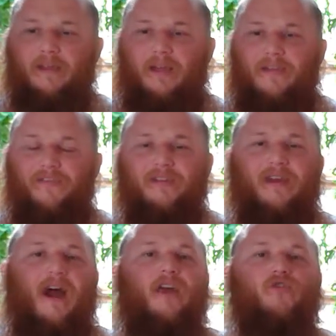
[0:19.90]
I feel
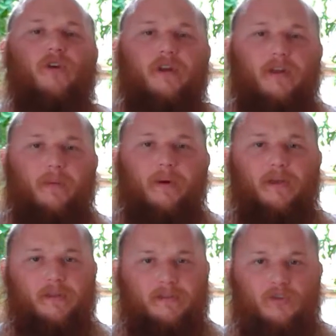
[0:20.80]
dehydrated, I
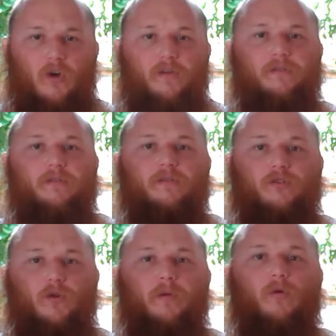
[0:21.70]
might need salt,
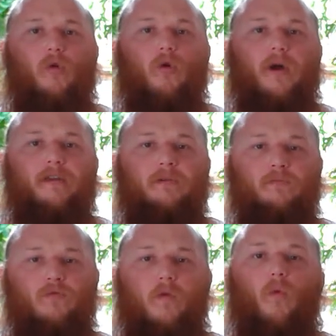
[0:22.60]
sodium chloride to
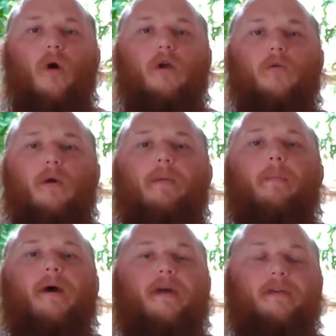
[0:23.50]
move the water around my
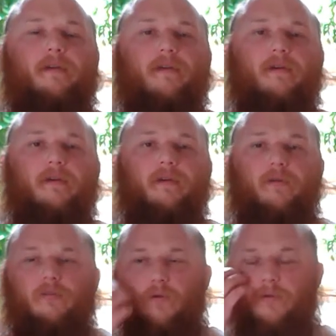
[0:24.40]
body.
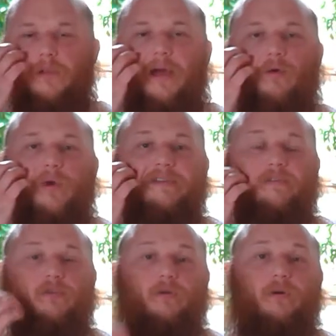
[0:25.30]
So there's a lot of ways
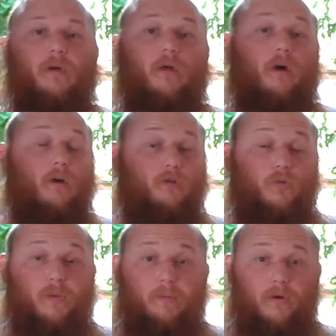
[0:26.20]
to do it.
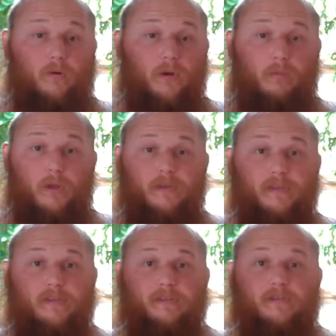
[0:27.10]
Also, people go get blood
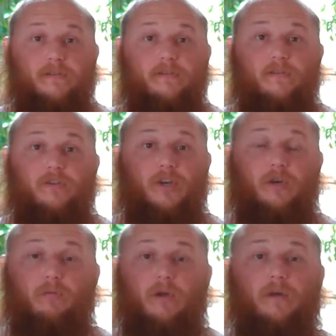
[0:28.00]
tests, check
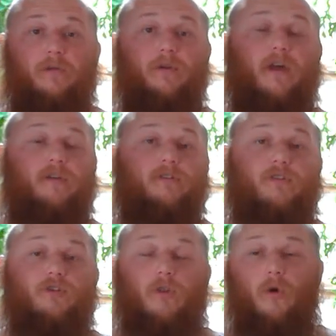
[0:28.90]
your blood. Your doctor
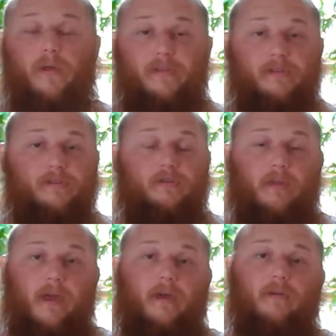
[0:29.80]
says you're low on this
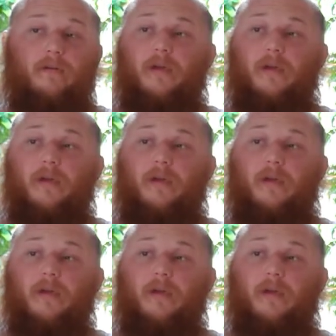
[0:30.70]
or that.